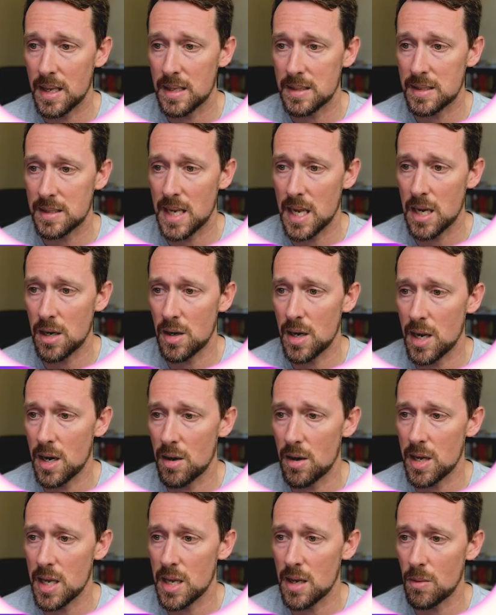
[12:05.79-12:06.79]
Standard
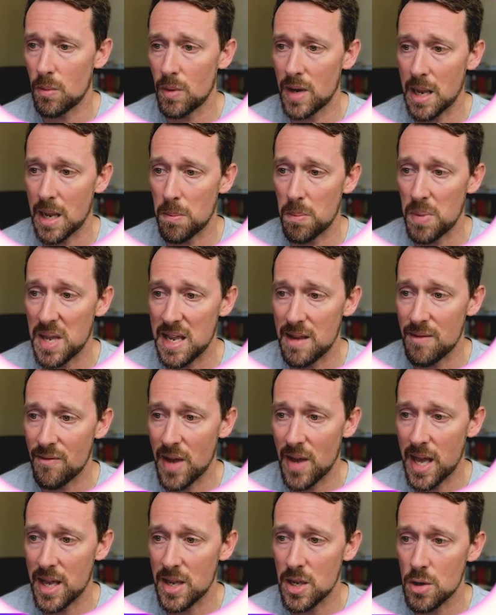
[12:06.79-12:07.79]
error, we got
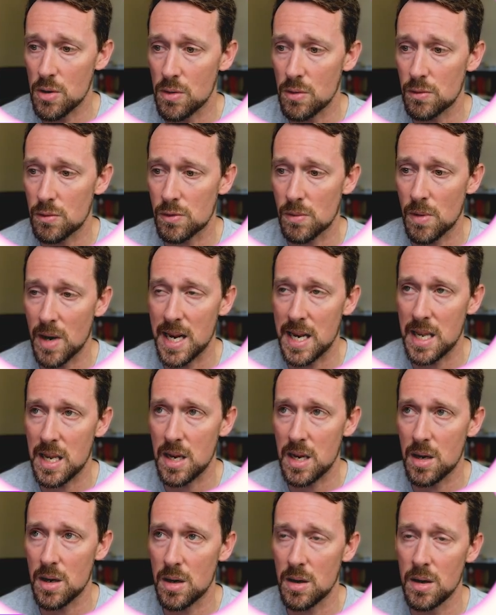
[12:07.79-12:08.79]
p-values right
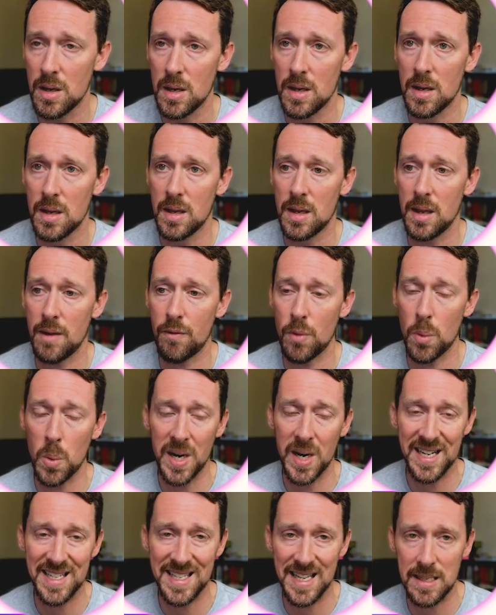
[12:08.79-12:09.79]
here if we
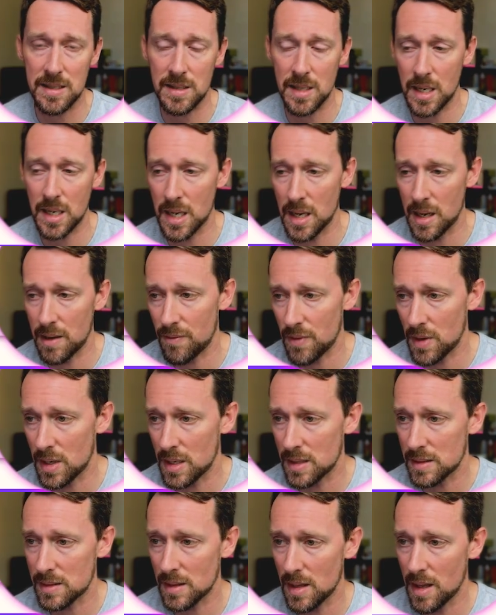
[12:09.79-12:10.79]
want to test the
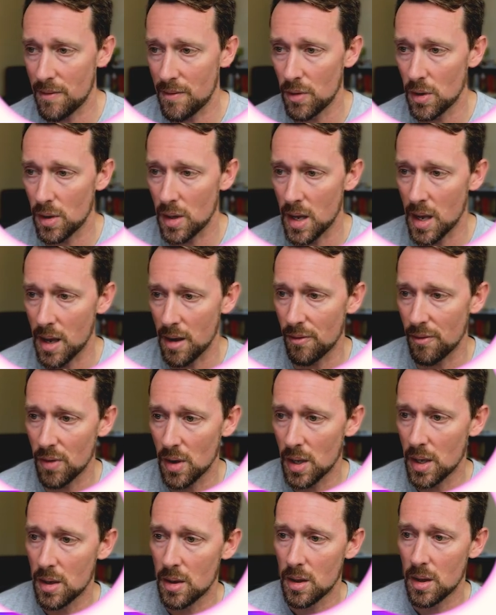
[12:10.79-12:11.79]
confidence level of
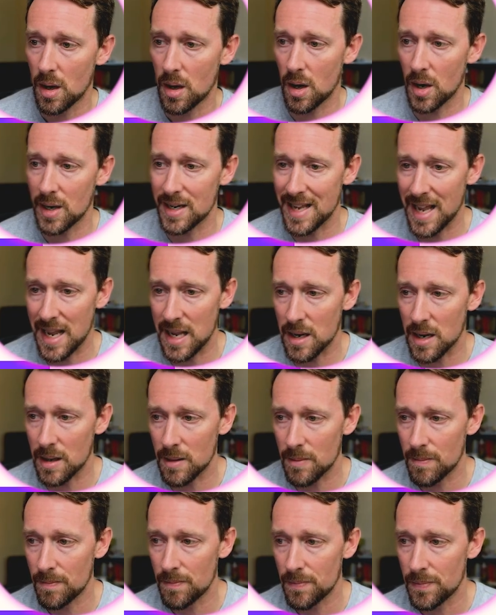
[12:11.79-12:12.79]
our data.